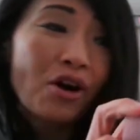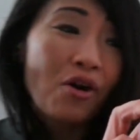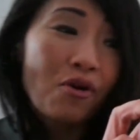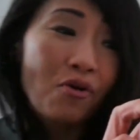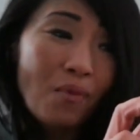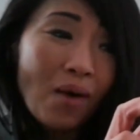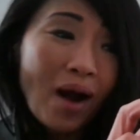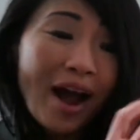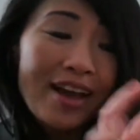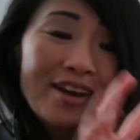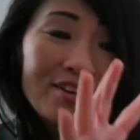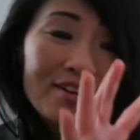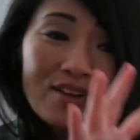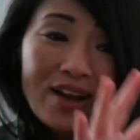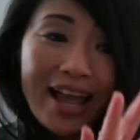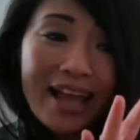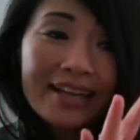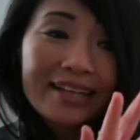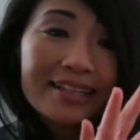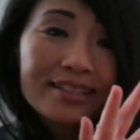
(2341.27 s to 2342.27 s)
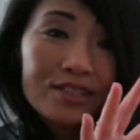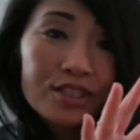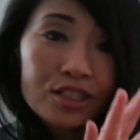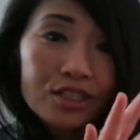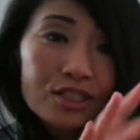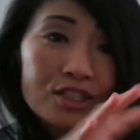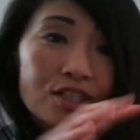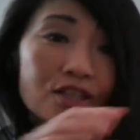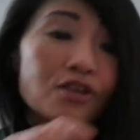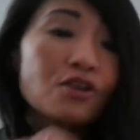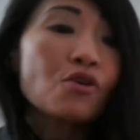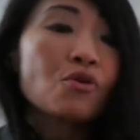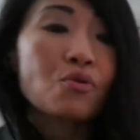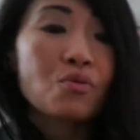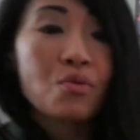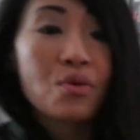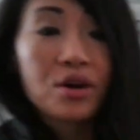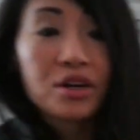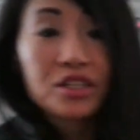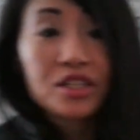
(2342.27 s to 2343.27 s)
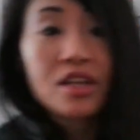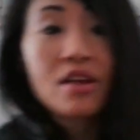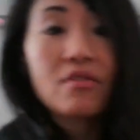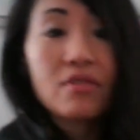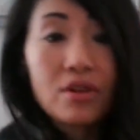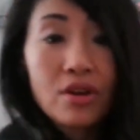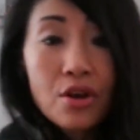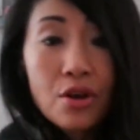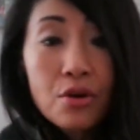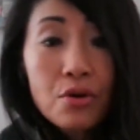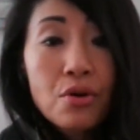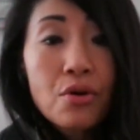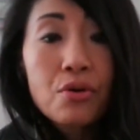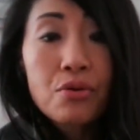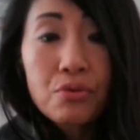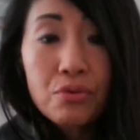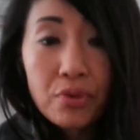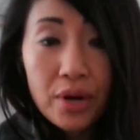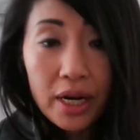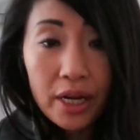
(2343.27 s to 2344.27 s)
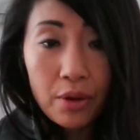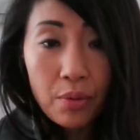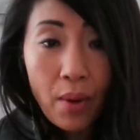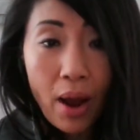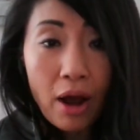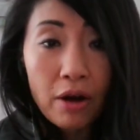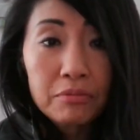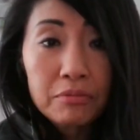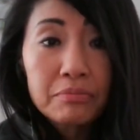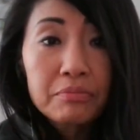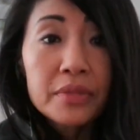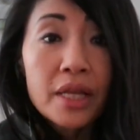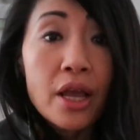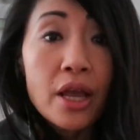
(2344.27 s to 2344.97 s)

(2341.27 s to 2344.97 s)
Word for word: a while and it still works really well.